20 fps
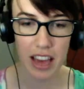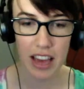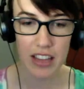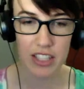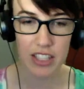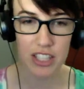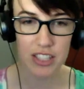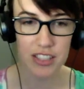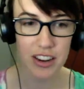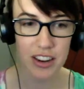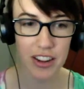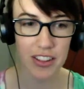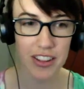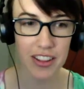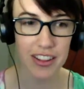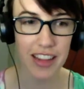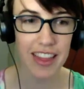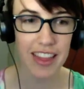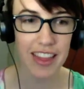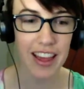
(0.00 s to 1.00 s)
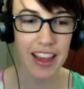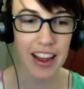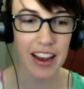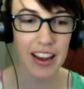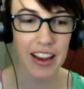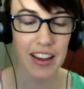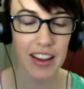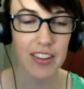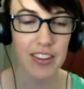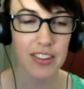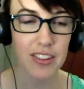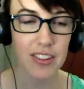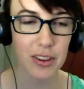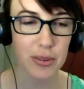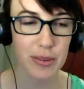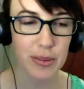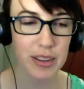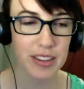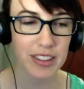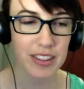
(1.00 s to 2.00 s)
she said all that. And then Scoopin's
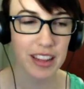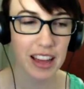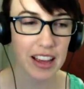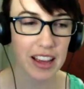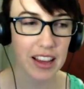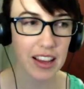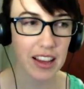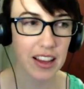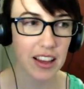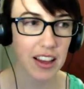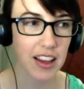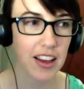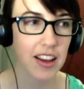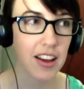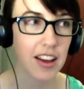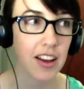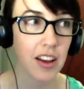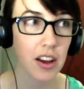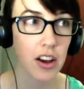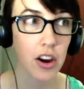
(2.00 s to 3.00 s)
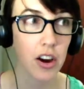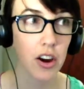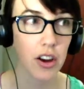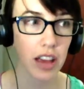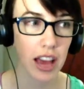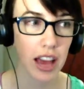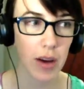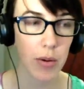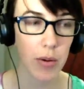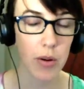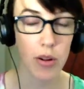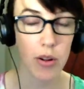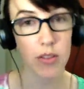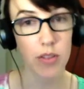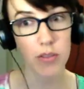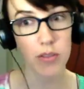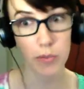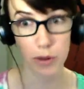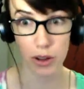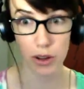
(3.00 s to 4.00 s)
like, oh yeah,
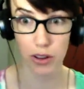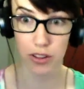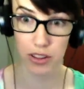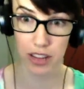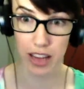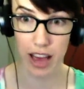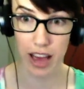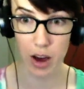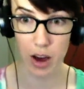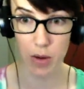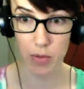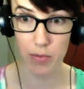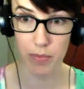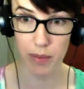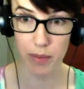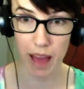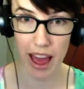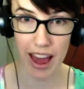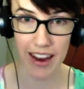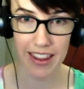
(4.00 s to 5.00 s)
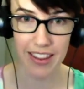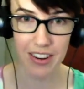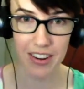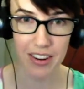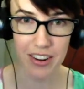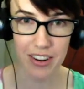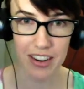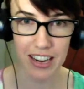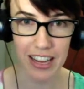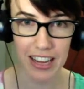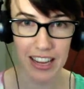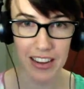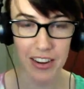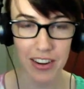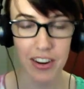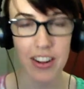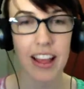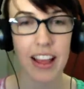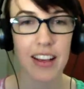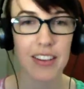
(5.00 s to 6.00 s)
we'll see how bad her knee, or
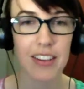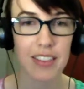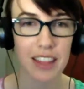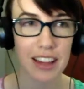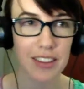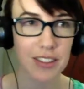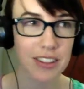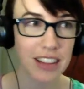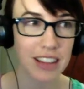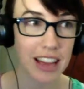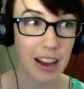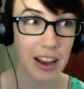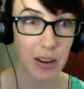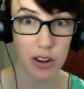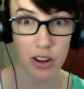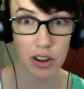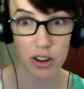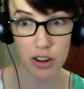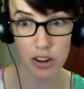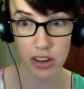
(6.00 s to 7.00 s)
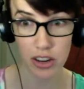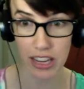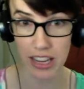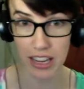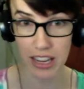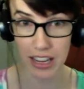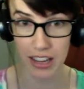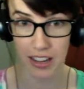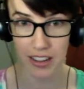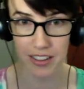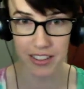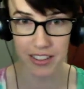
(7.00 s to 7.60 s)
like, let's see how good her knee is.